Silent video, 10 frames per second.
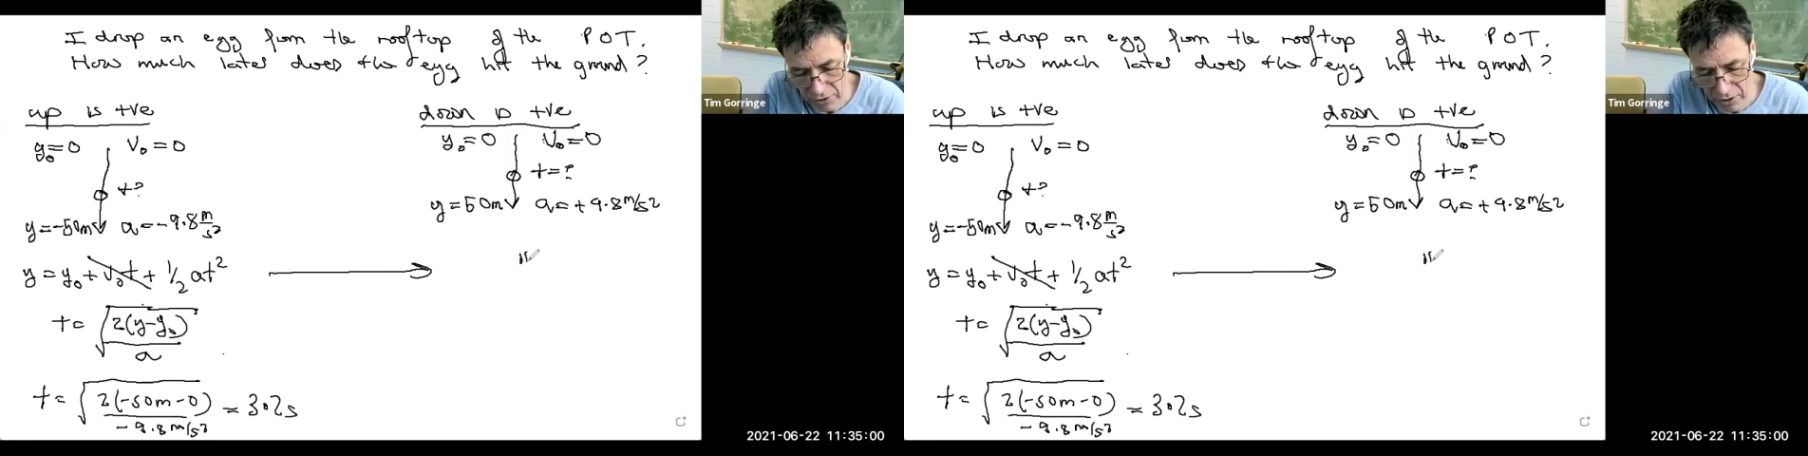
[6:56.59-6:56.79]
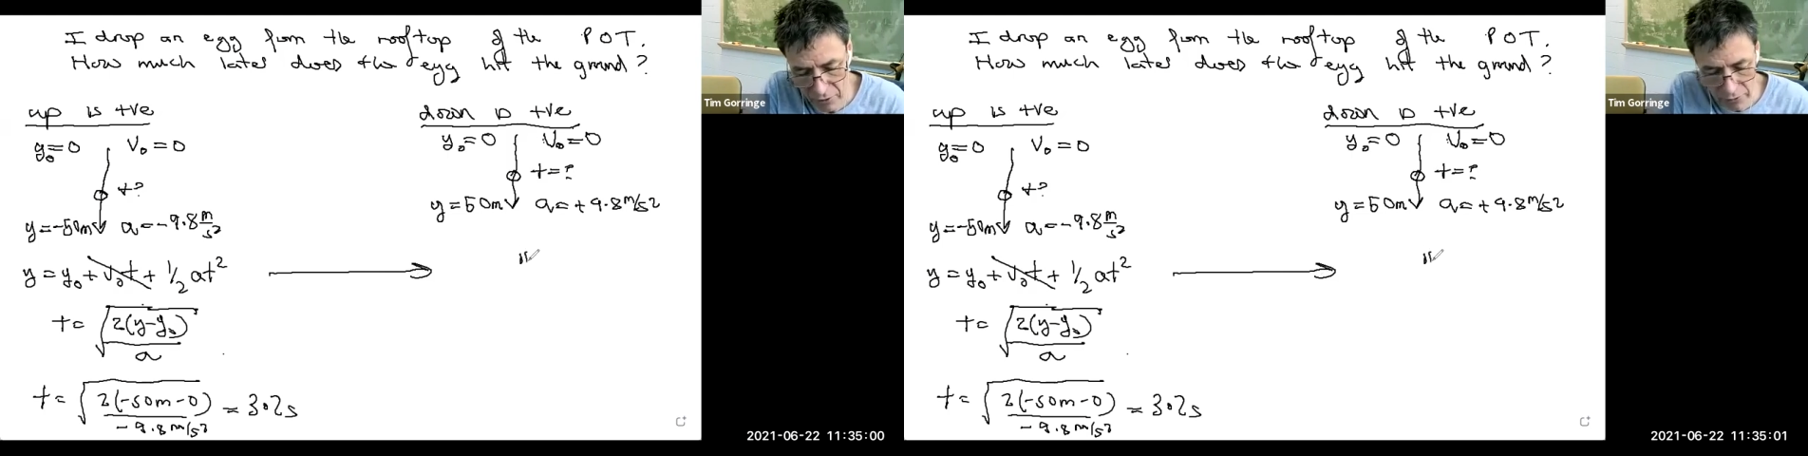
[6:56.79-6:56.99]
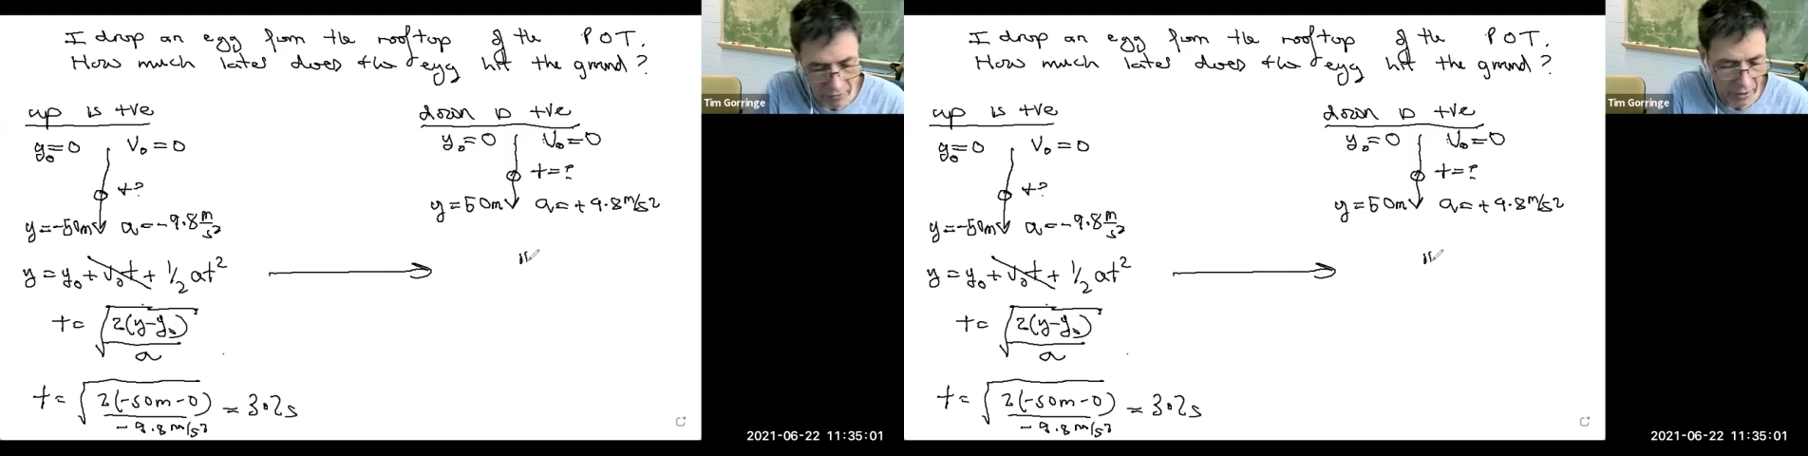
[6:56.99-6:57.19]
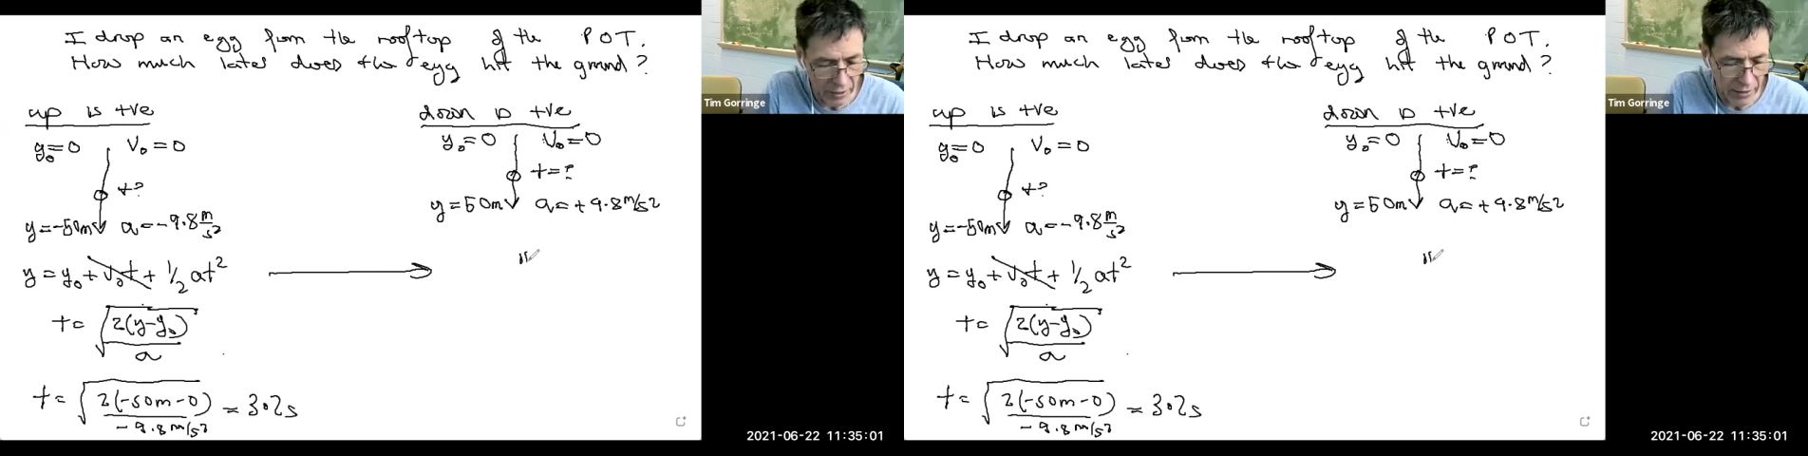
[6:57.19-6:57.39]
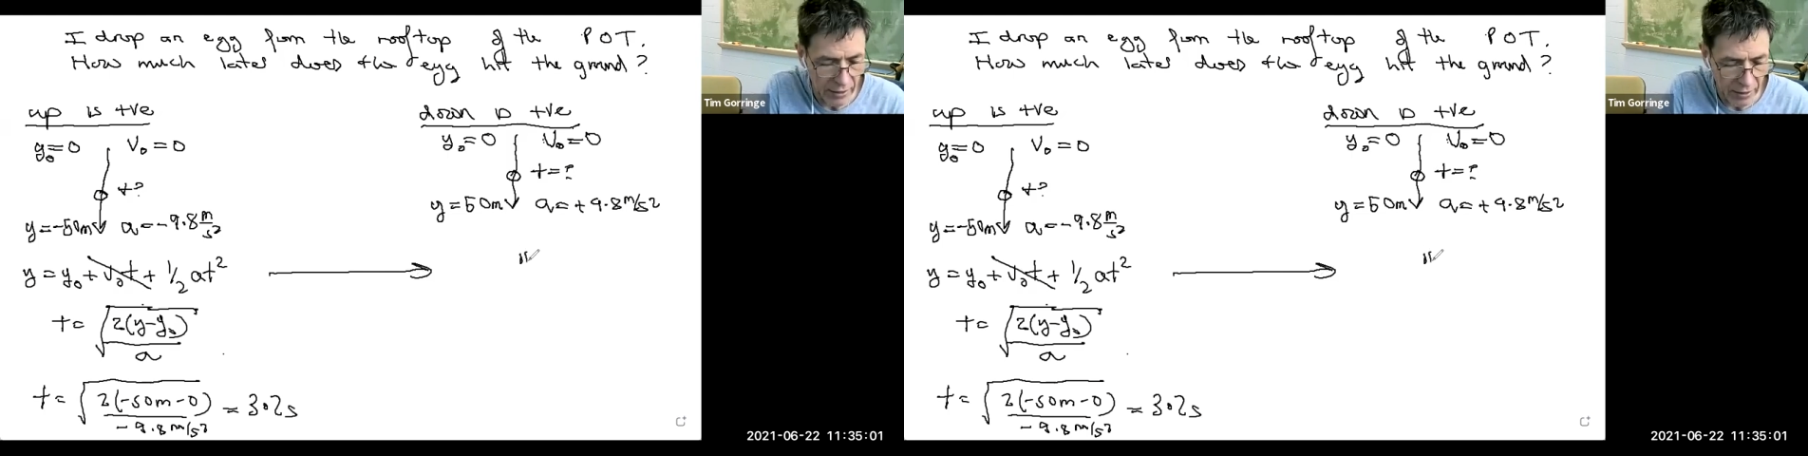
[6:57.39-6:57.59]
I won't write
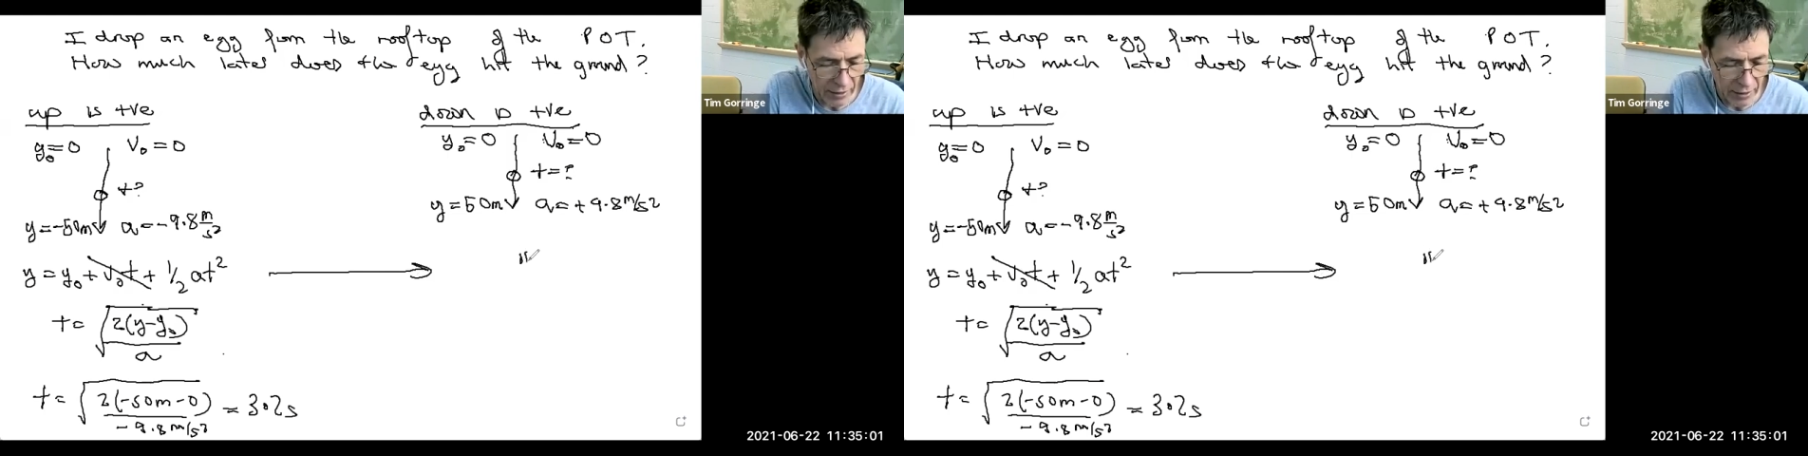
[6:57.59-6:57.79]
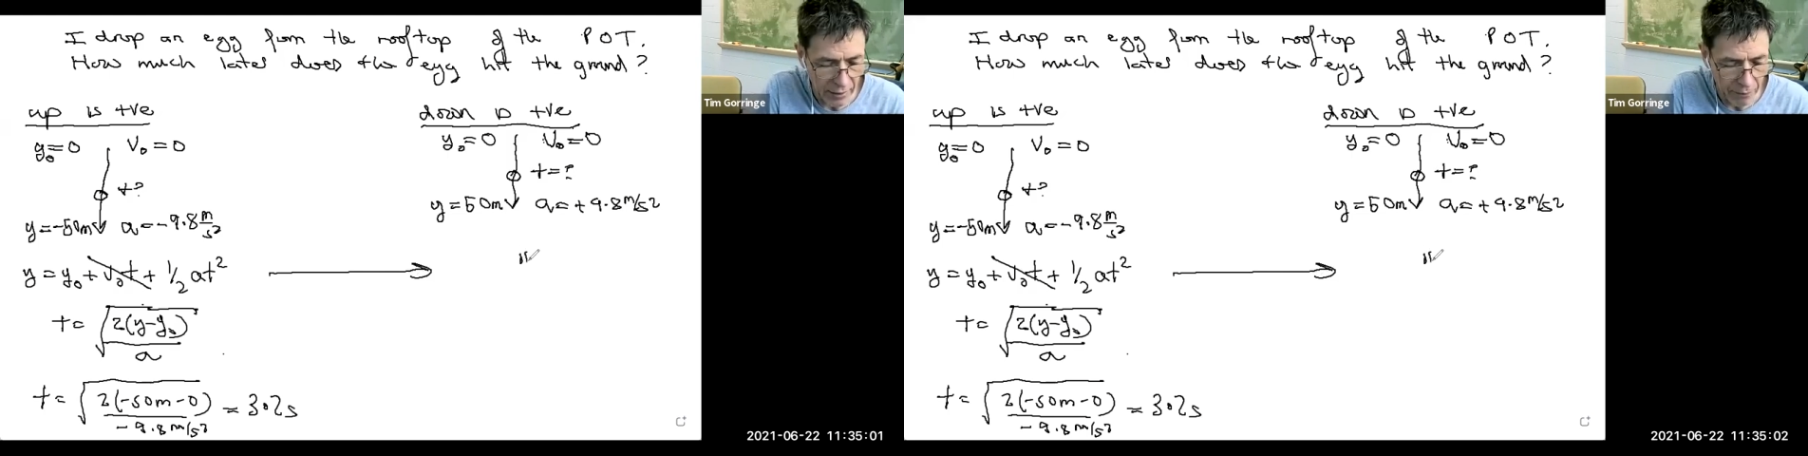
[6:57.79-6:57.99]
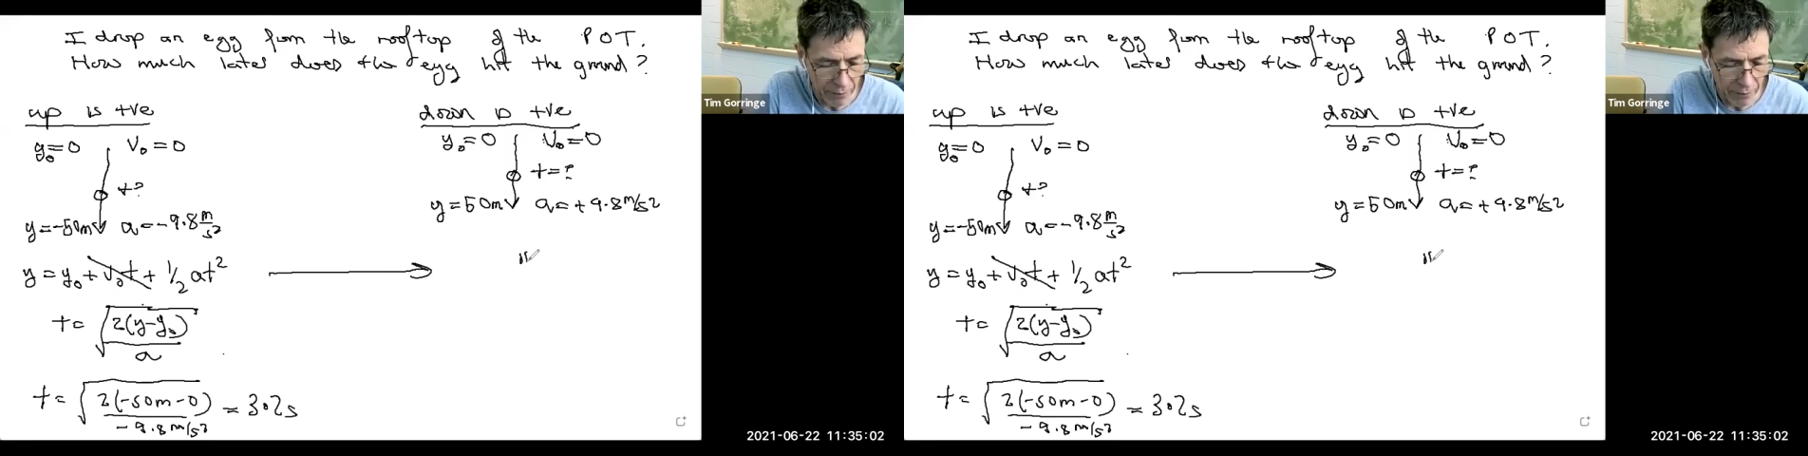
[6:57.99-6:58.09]
it down again.